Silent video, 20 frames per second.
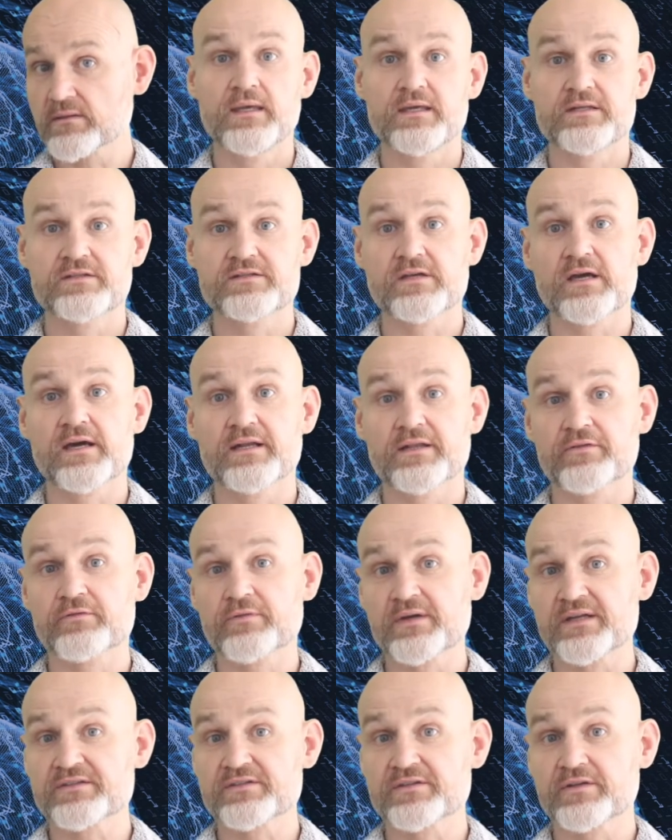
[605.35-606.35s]
Insider
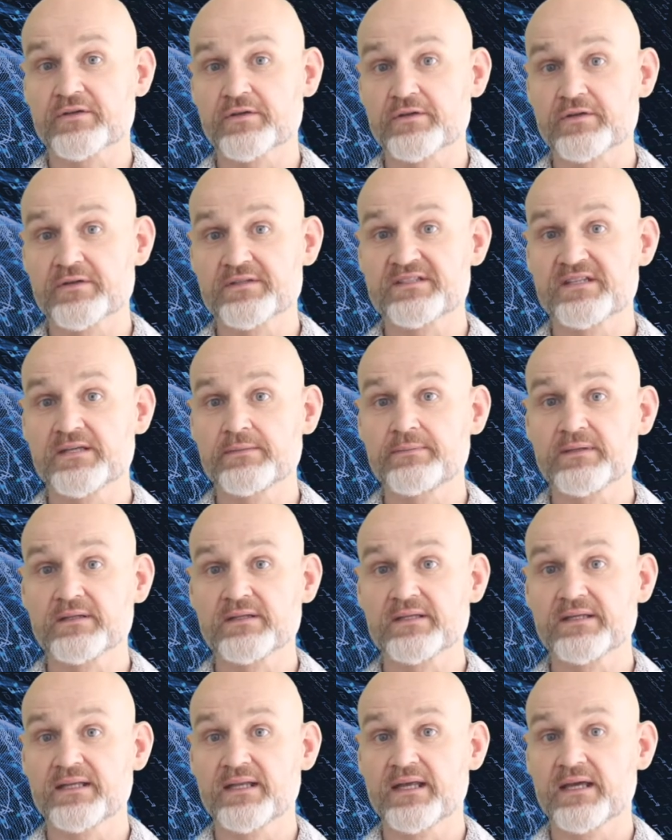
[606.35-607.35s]
threats occur
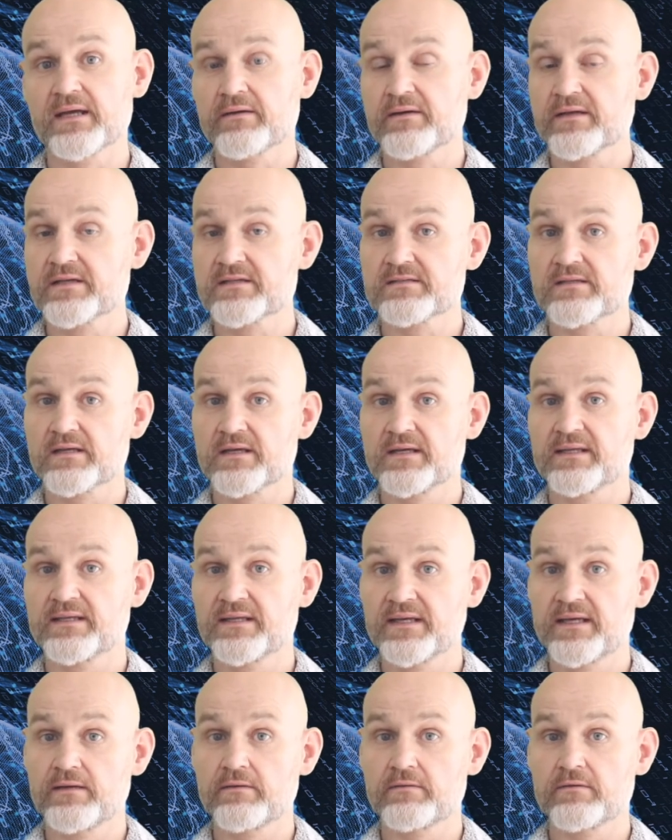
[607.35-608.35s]
typically in areas like
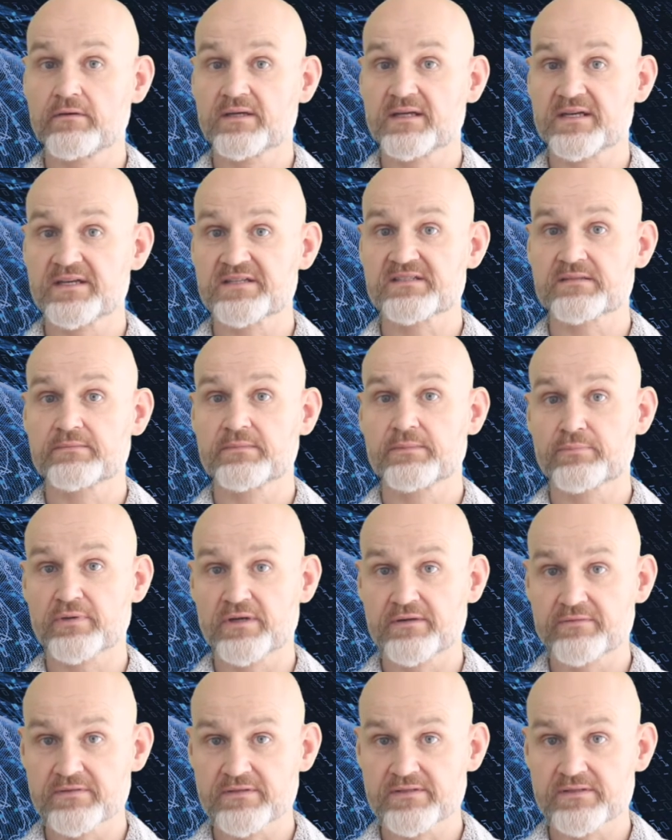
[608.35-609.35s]
data on customer
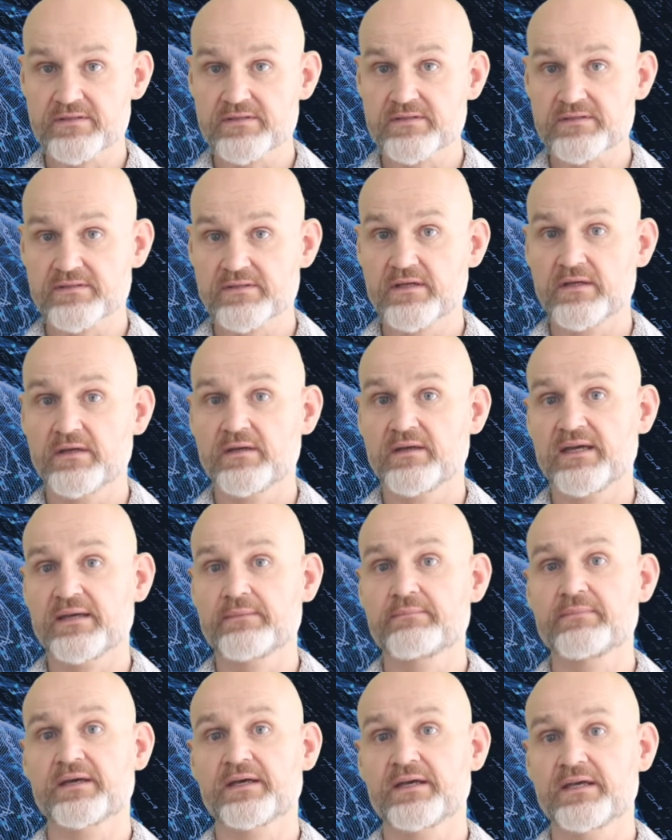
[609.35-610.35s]
preferences
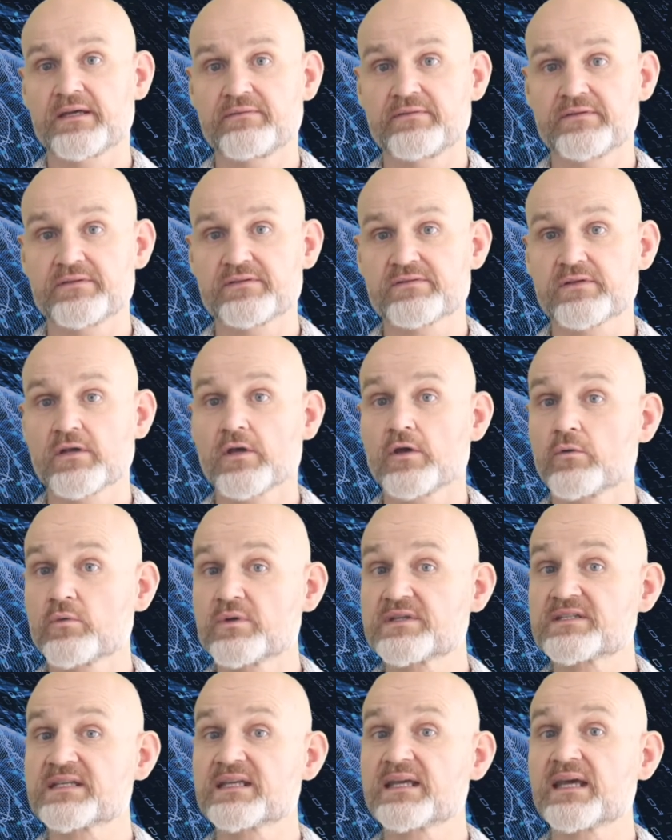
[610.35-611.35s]
and behaviors,
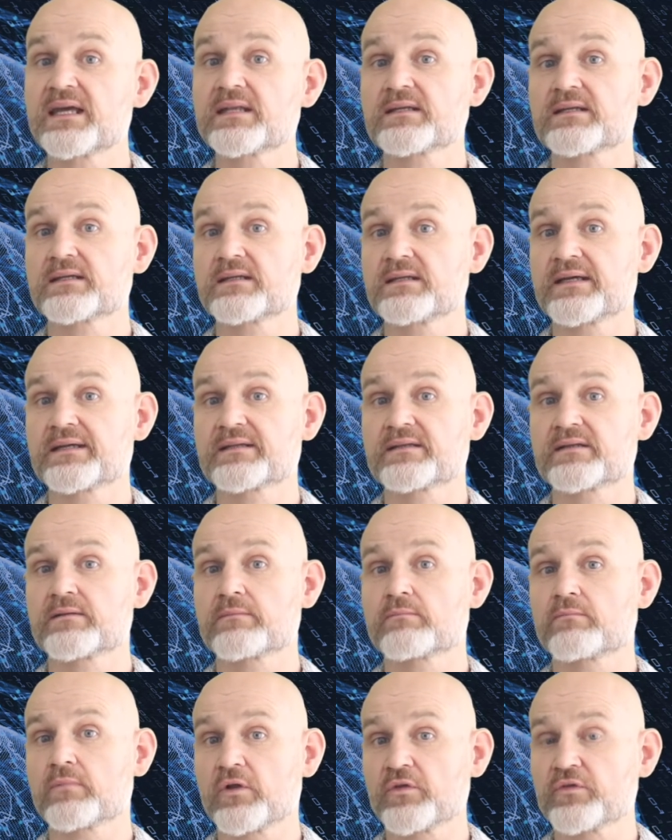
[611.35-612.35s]
which get collected at
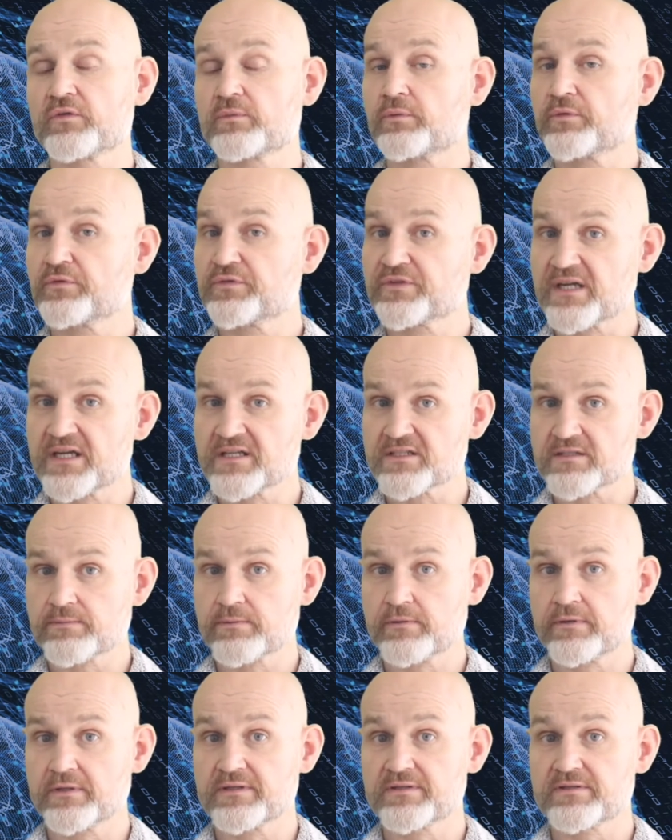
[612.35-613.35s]
multiple
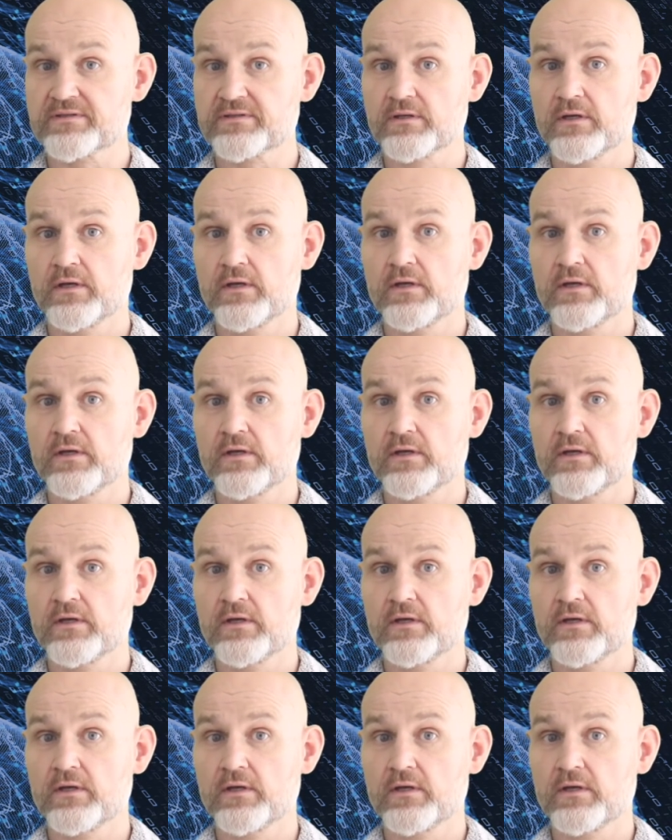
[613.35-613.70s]
touchpoints,